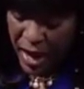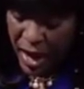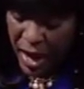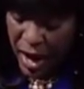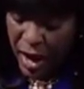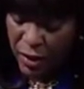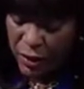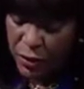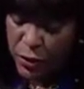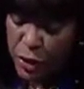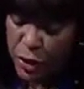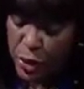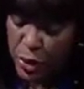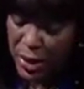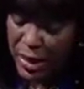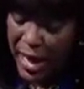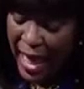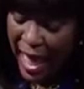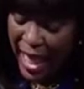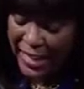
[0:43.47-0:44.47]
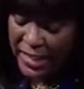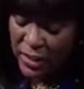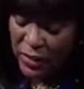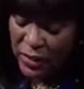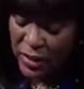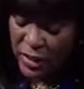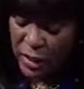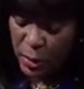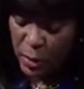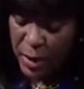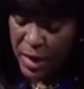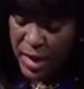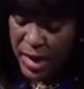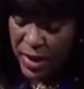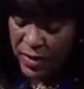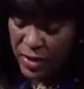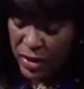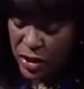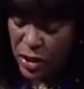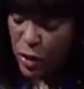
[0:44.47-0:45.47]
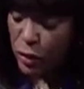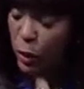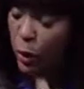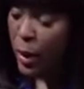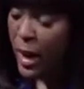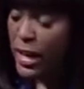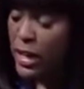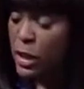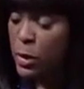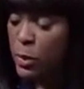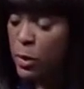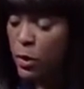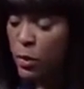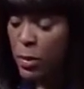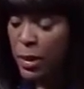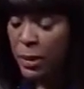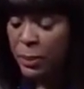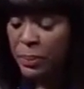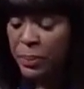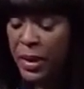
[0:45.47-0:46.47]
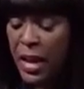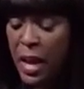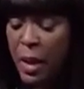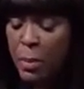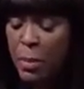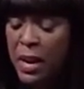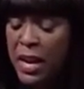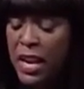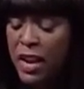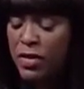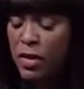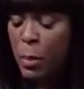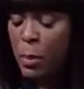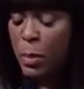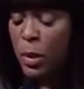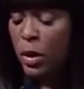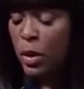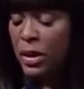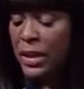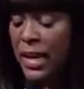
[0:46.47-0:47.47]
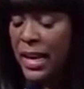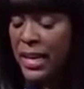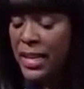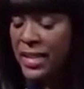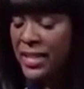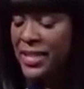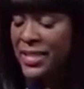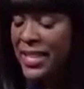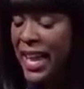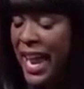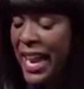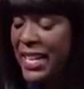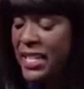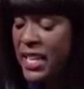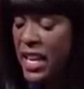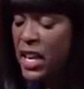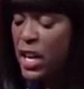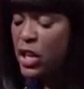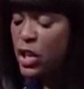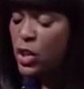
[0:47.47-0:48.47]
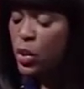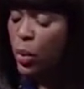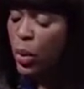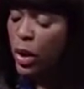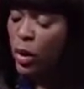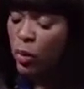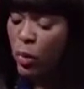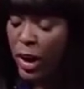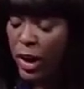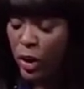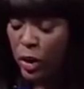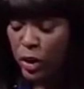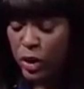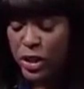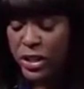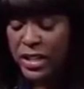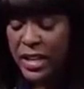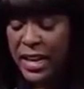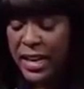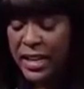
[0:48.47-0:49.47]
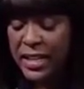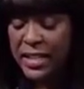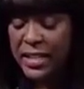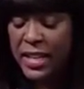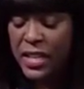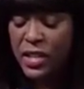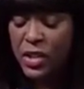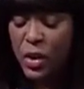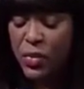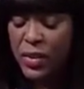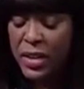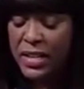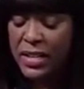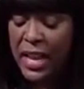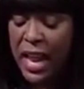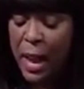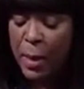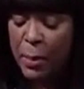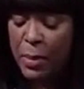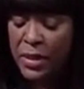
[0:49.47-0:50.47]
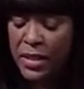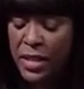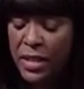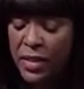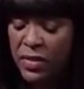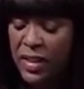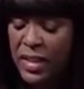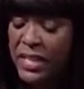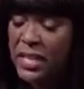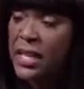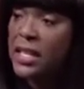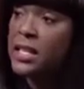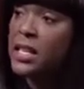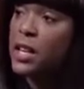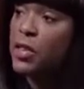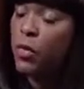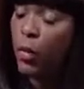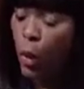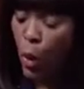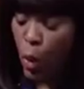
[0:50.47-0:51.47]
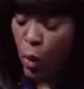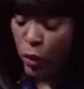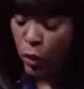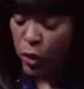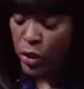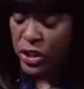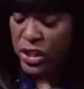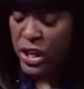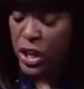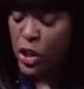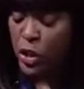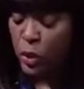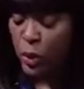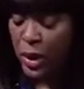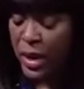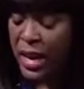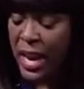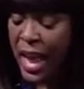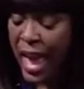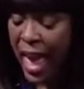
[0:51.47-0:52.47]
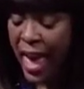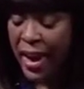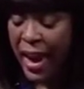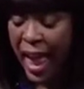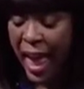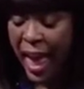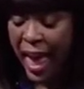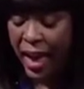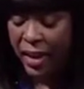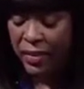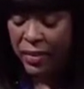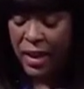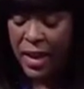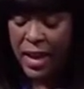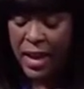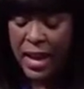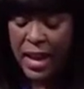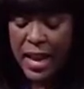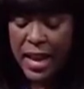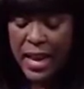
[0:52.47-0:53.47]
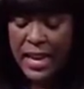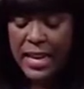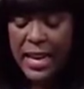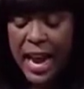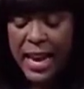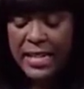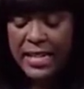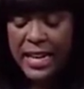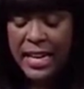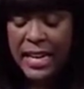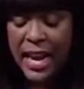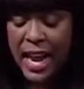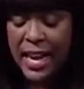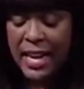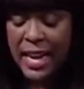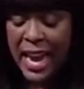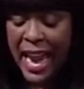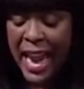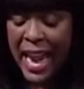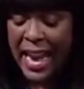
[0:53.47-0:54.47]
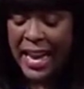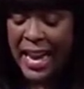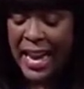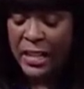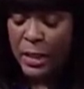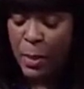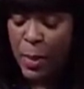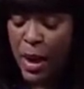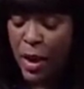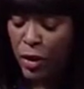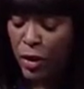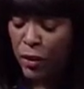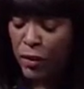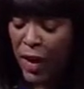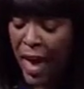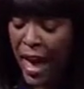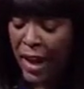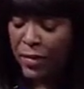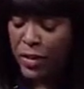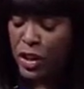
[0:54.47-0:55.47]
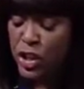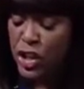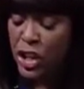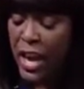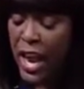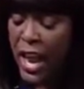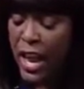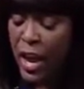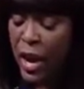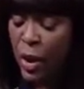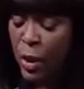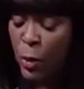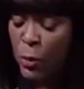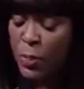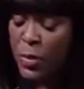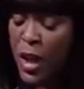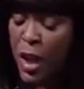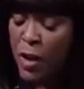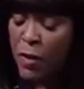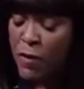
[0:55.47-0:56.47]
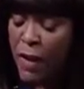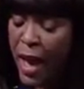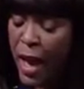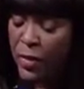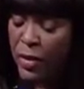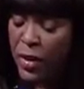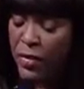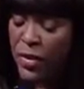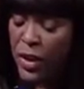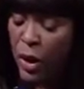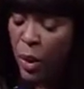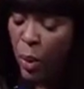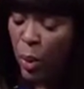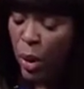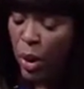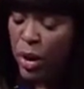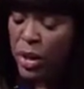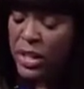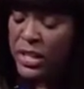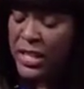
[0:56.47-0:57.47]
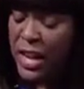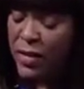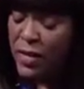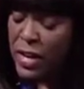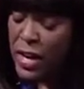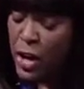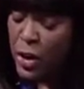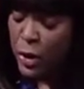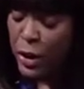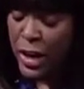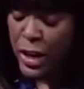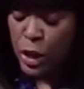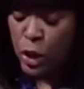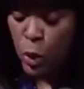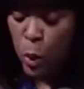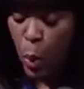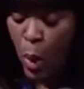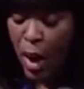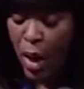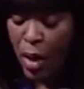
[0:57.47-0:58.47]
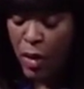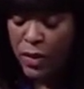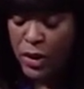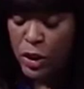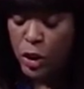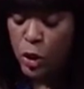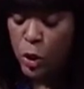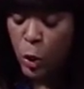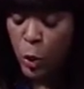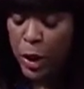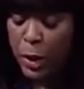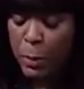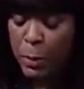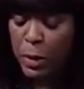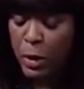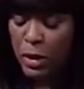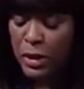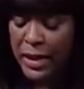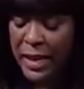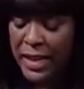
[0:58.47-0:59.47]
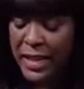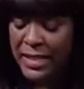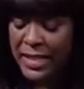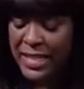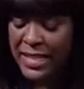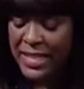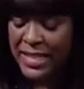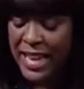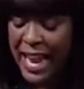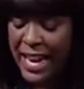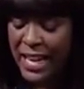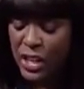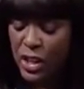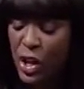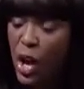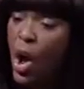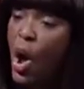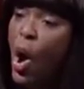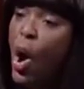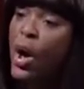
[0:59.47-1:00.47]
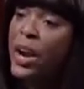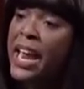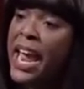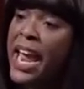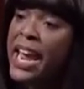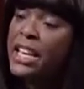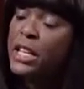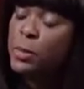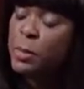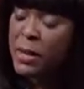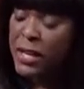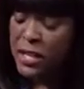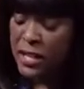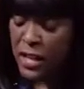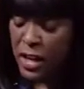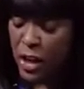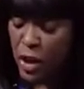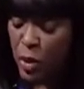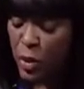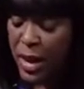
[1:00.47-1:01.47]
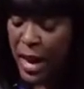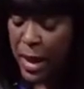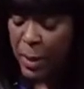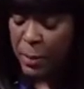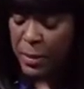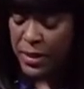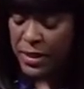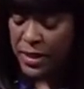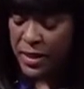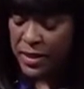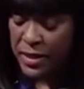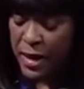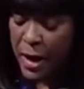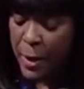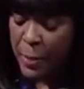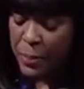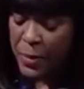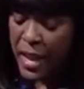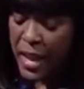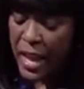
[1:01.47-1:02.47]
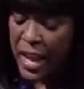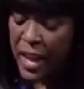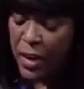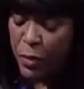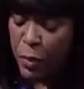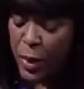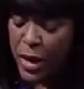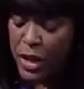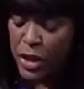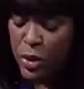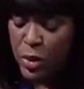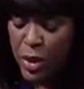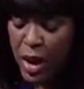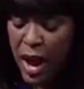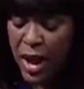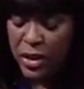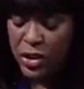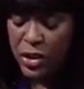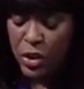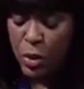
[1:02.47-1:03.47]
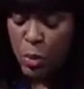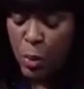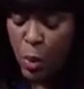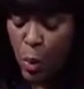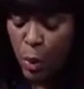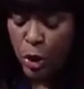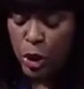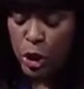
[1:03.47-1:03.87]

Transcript: of student activism in the civil rights movement. Many of the buildings, sites, and historic records that exist on these campuses have existed for over a century and a half. In 1998, as a matter of fact, the GAO found that there were 712 historic buildings and sites on HBCU campuses. If we do not do more